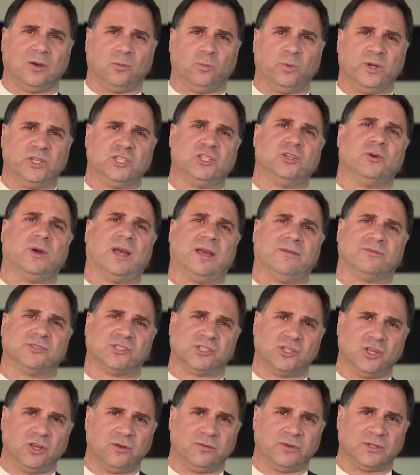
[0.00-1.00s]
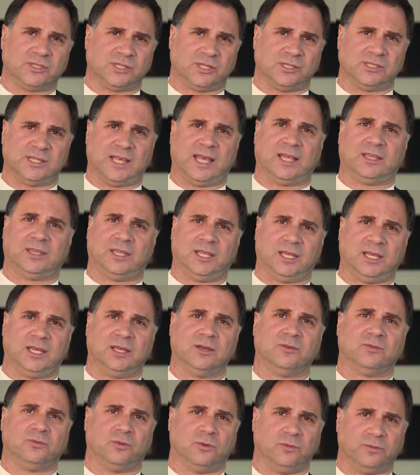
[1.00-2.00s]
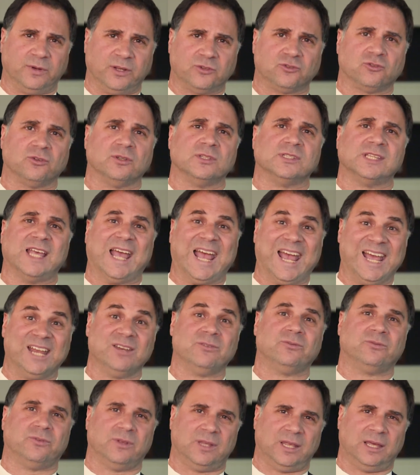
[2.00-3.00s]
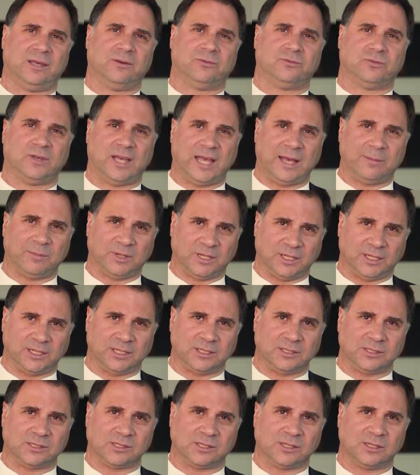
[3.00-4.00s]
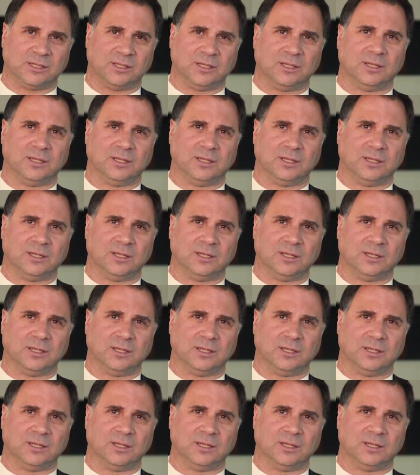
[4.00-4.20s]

We do have services out there for veterans and for their families